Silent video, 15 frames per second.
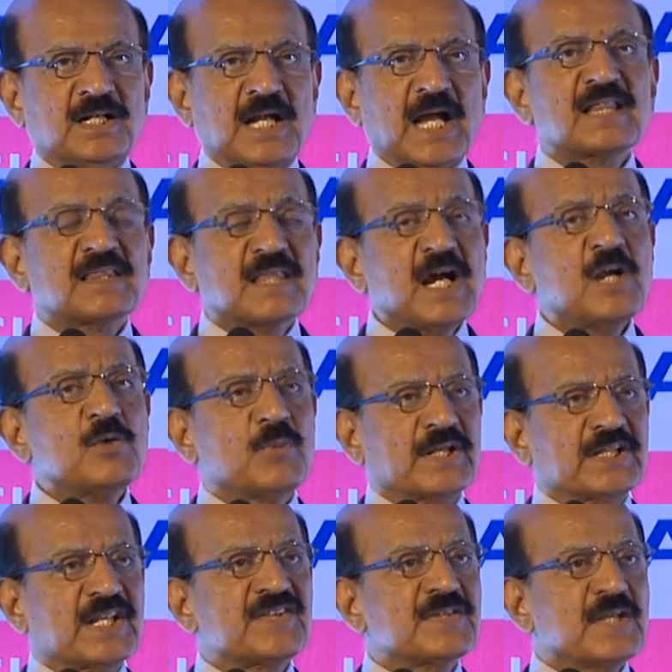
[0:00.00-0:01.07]
A third one
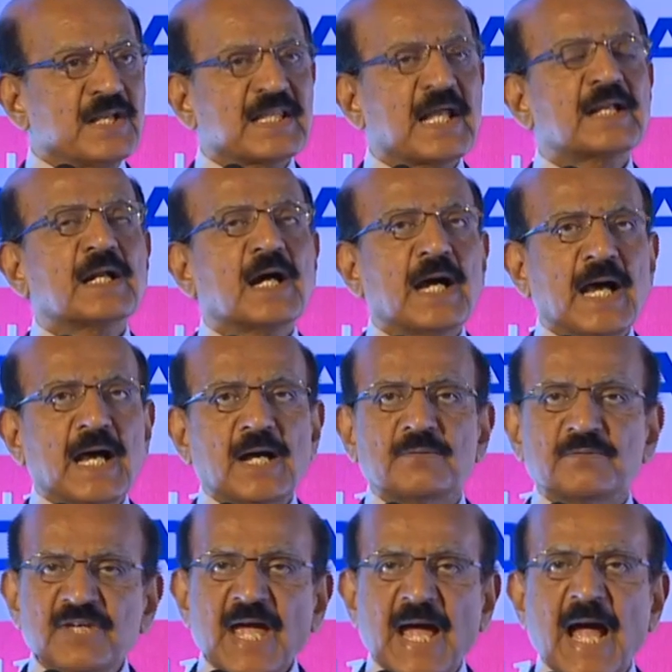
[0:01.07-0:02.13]
is that
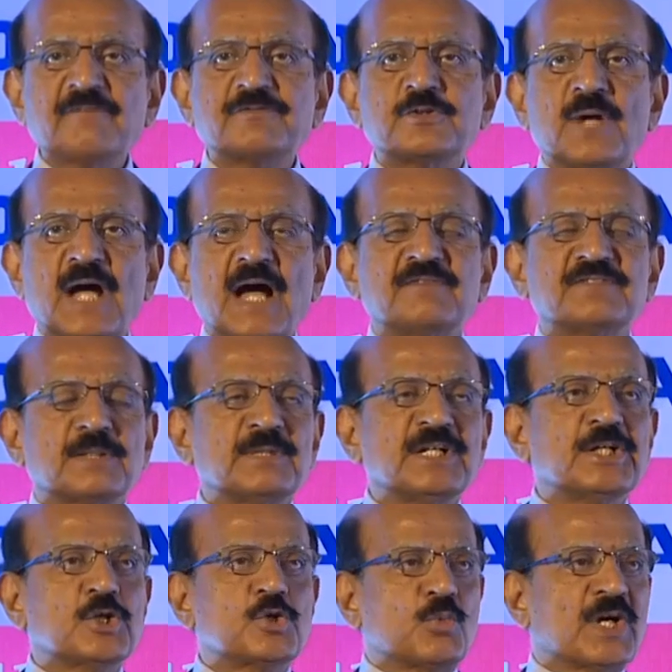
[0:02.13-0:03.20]
we have to have the
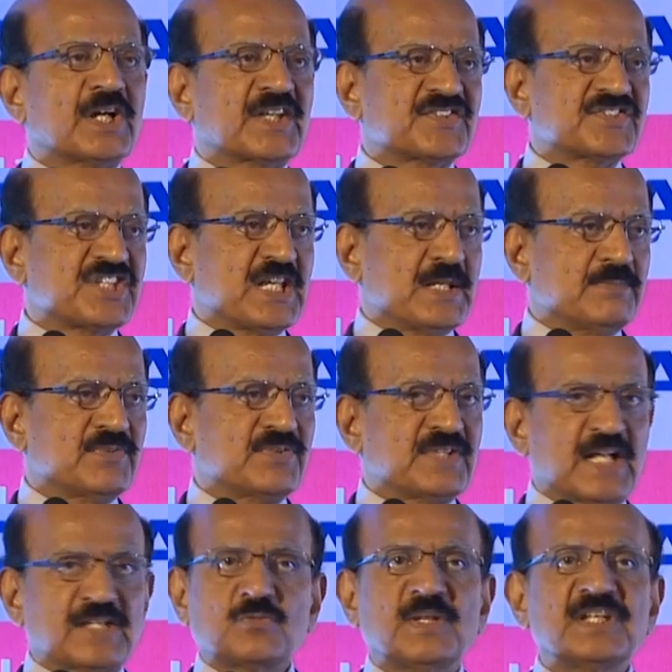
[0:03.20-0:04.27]
ability to work as teams.
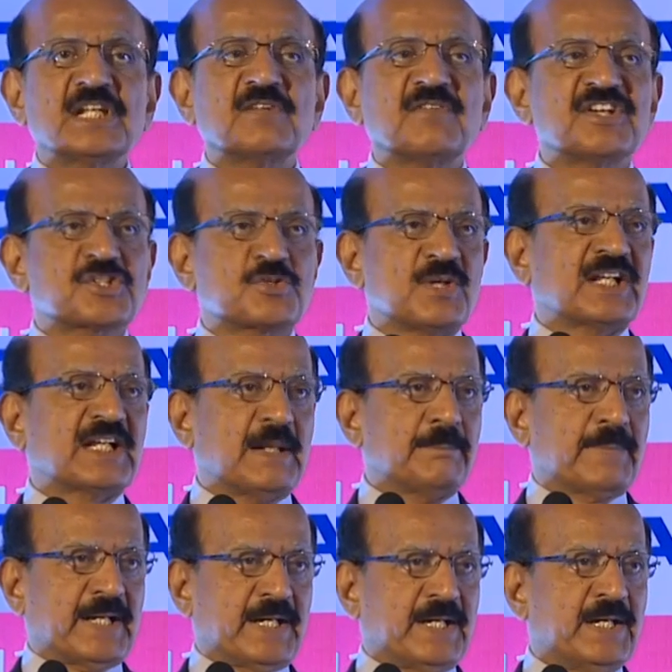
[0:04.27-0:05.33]
That's when innovation will come
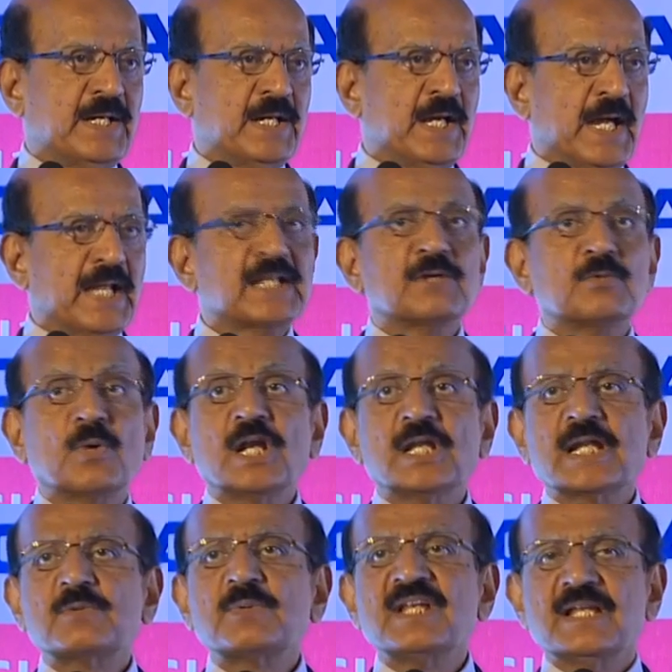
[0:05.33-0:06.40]
by. And in the world
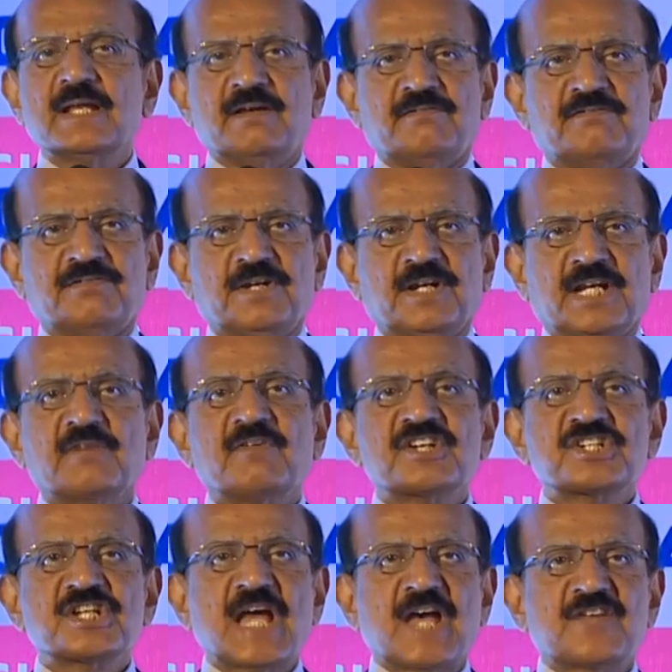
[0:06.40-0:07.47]
that we live,
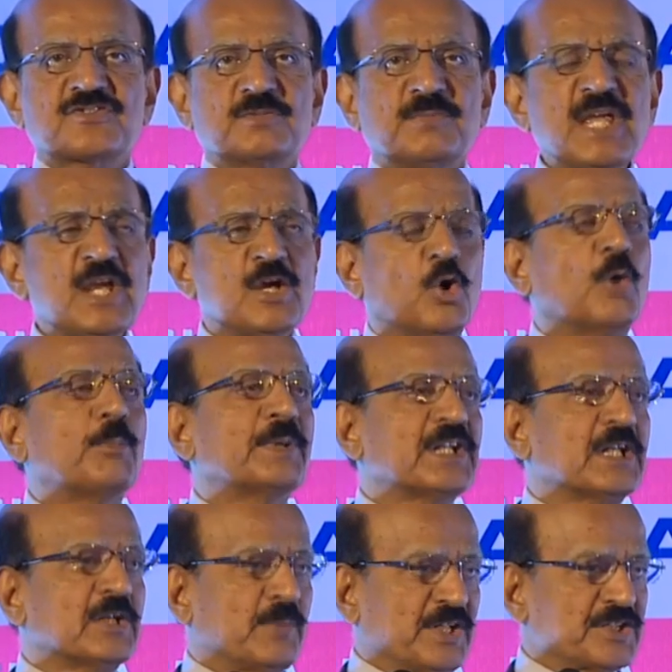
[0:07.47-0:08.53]
innovation has to be open
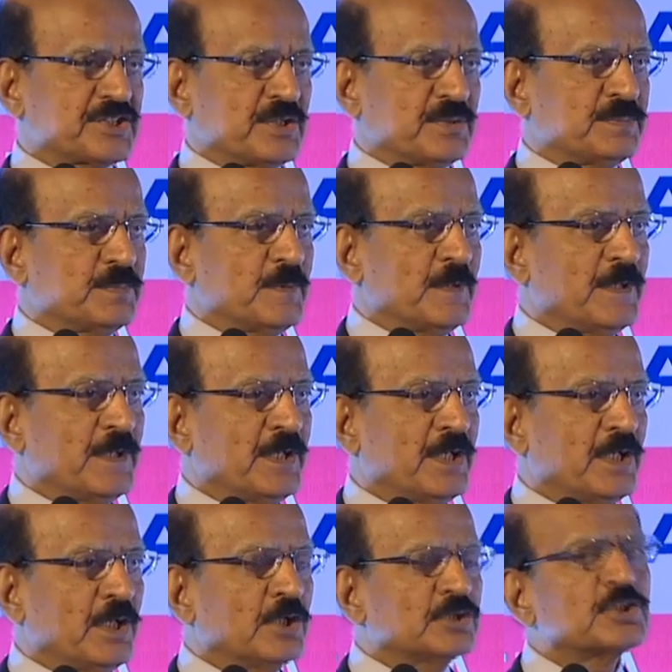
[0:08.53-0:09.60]
innovation.
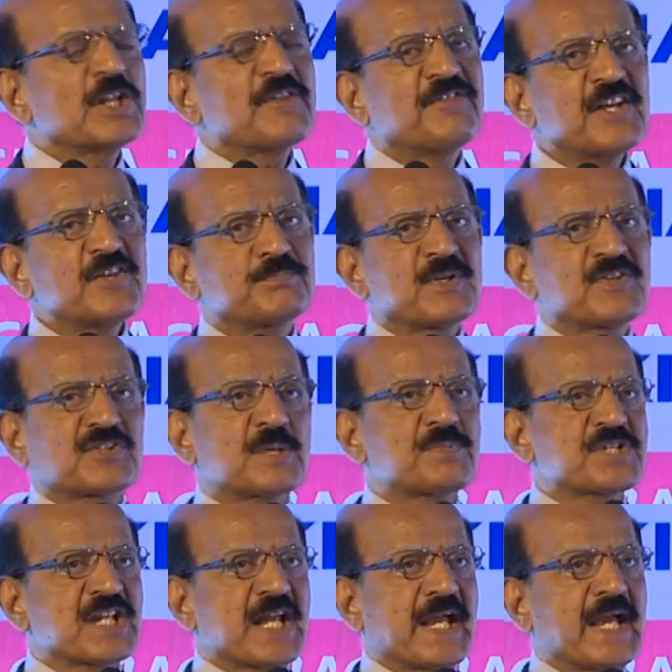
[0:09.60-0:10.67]
So the first
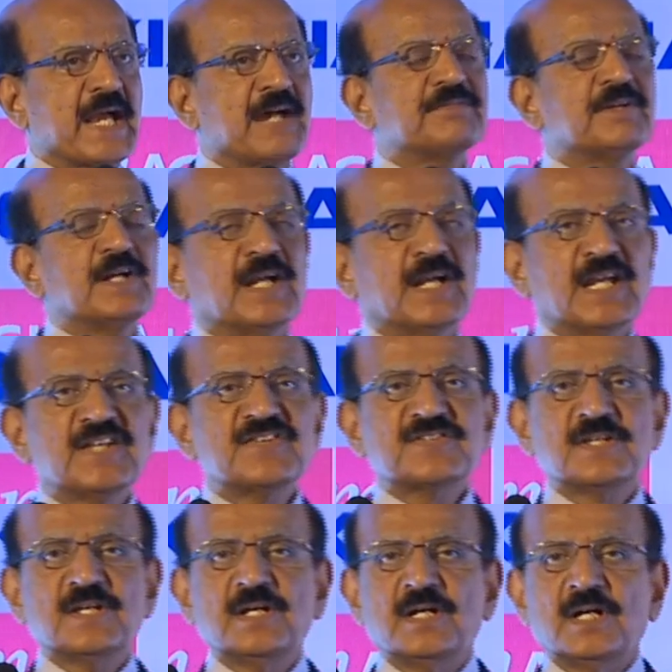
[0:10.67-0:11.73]
prescription I have is
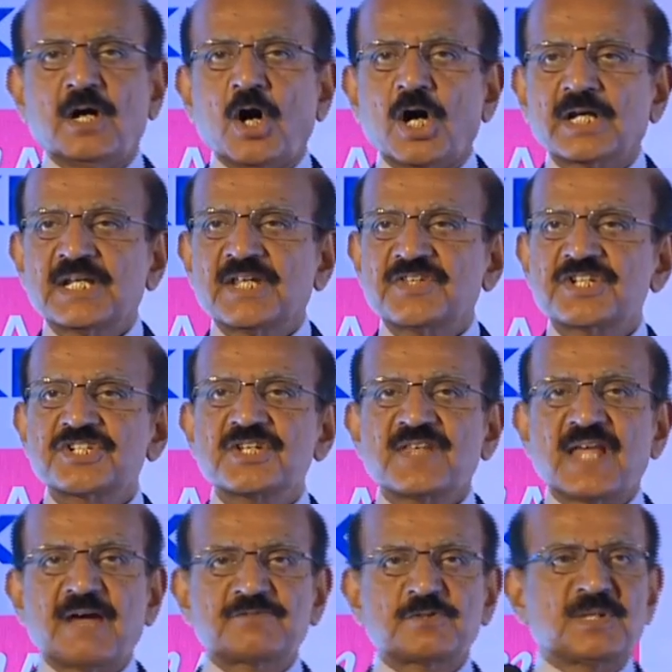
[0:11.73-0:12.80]
organizations
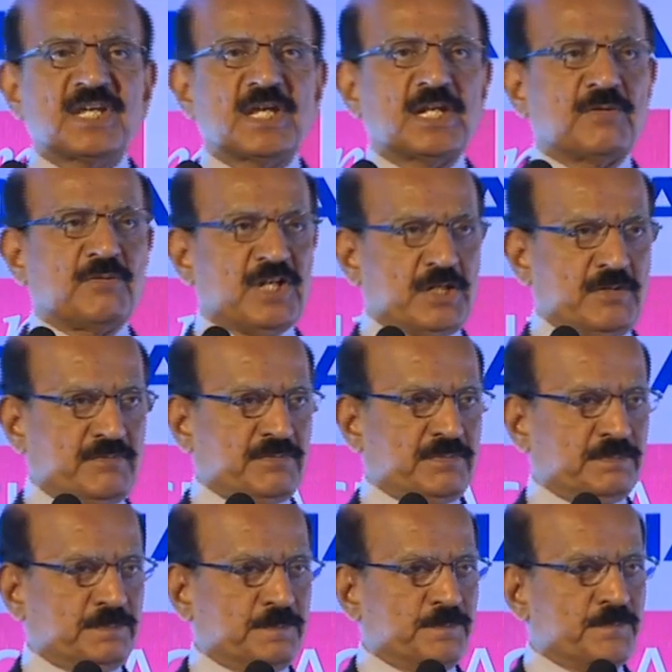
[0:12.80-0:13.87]
have to be innovative.
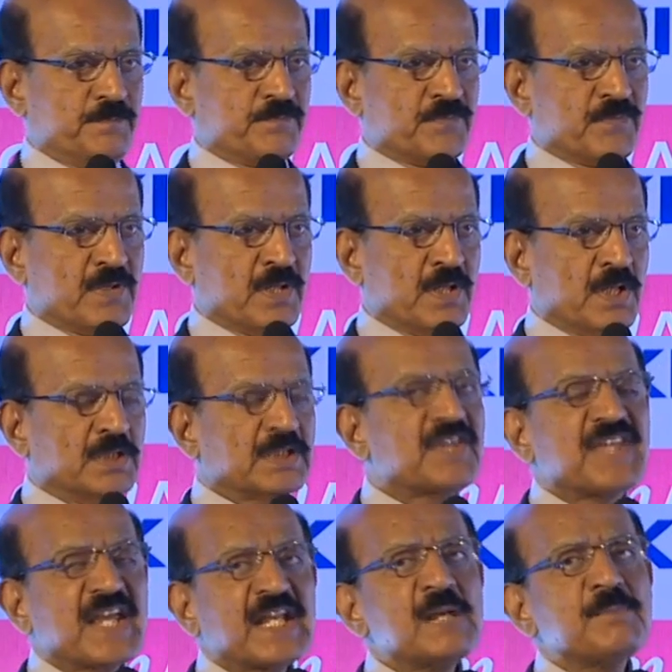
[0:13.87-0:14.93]
The
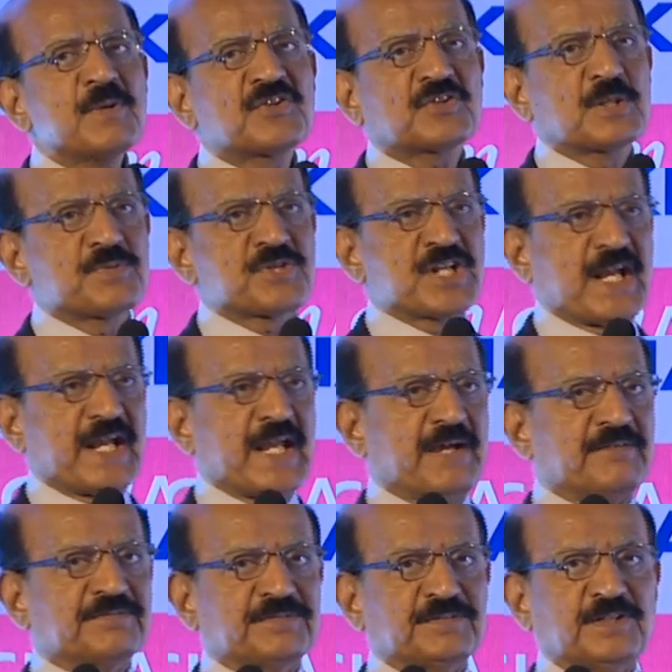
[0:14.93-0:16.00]
second prescription I have
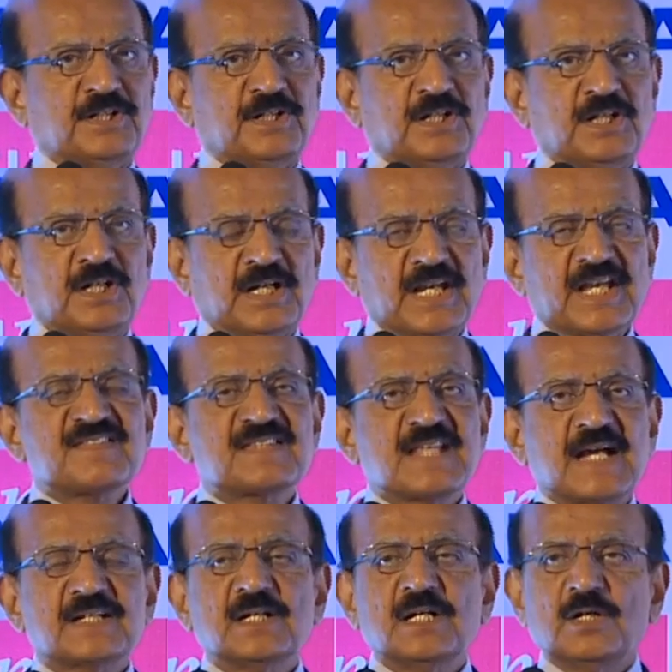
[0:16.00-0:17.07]
is
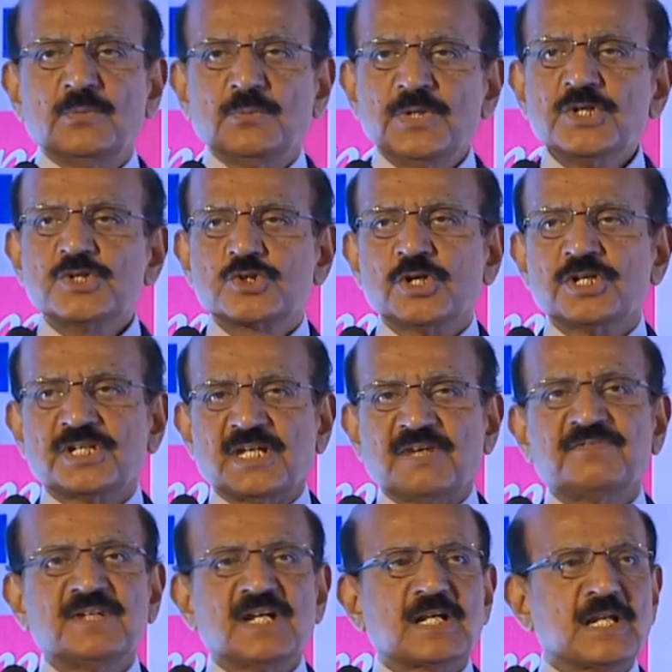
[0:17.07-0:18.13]
that we should
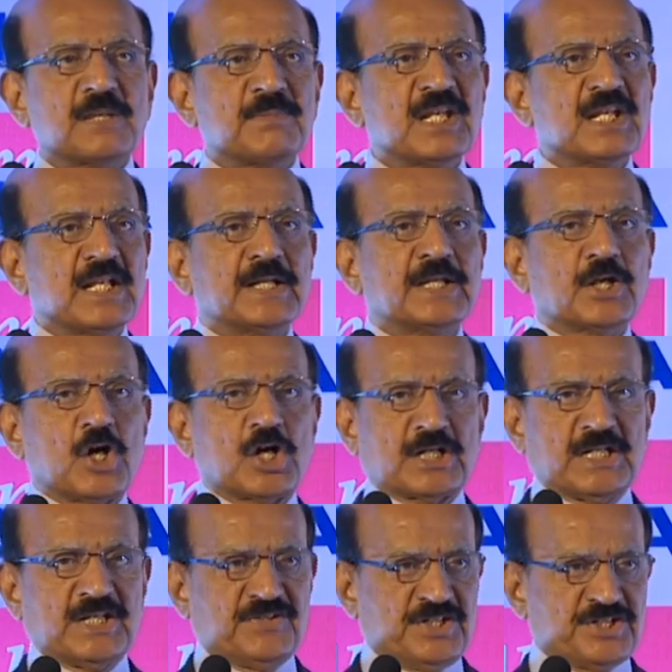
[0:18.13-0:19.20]
definitely be learning
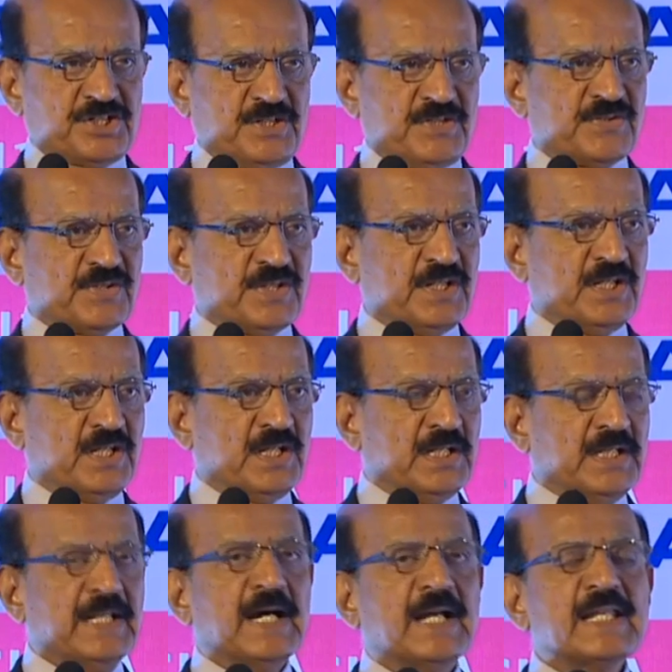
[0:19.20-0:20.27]
organizations.
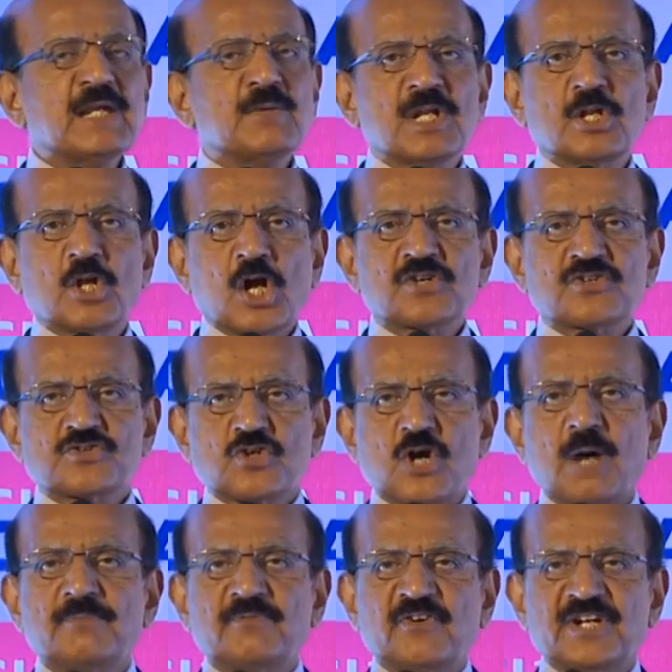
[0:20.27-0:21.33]
Learning will not
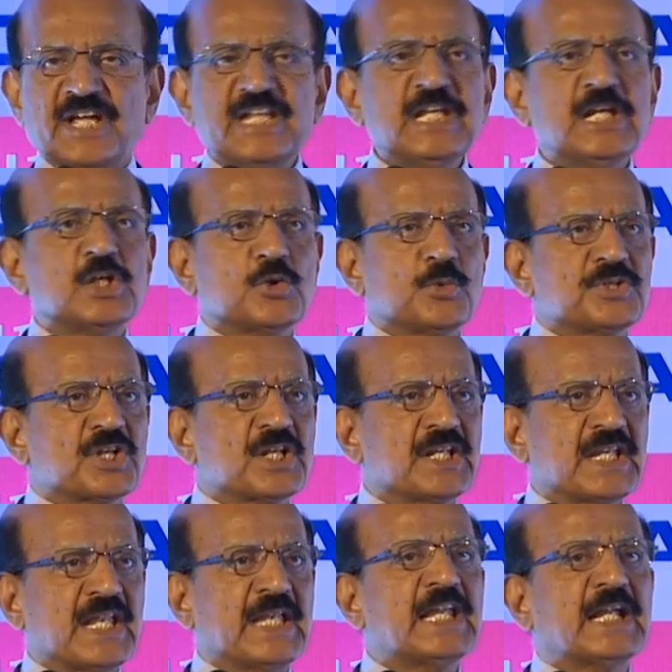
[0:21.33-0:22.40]
stop for any individual in
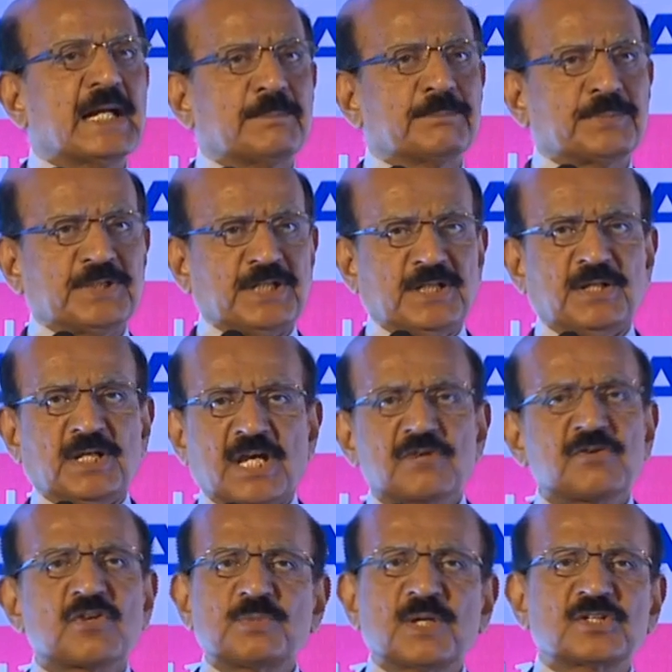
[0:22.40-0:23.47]
any company,
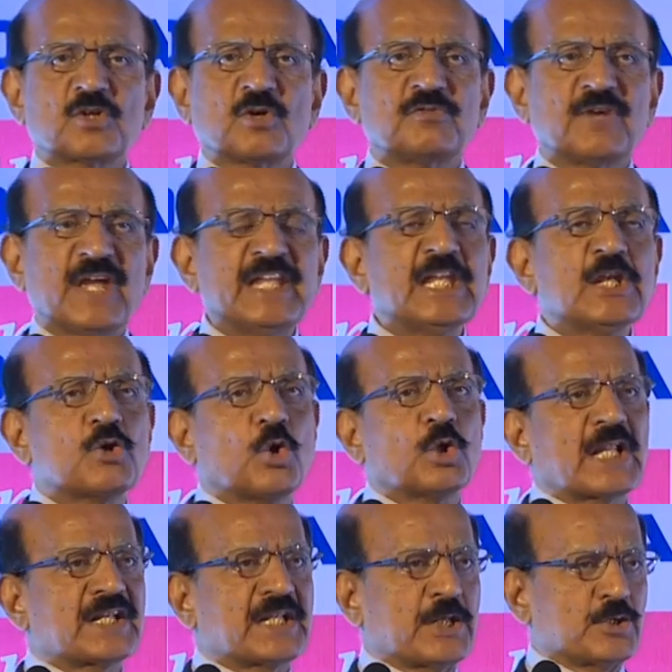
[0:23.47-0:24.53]
irrespective of any role
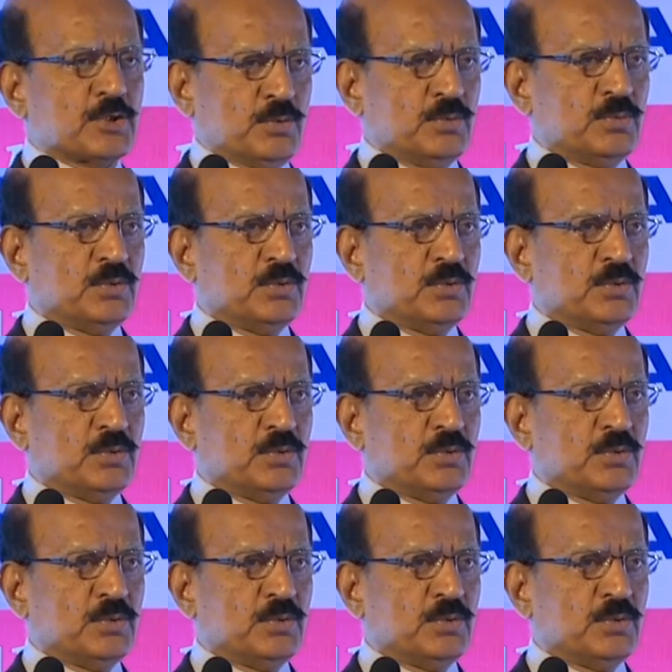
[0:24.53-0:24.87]
that they do.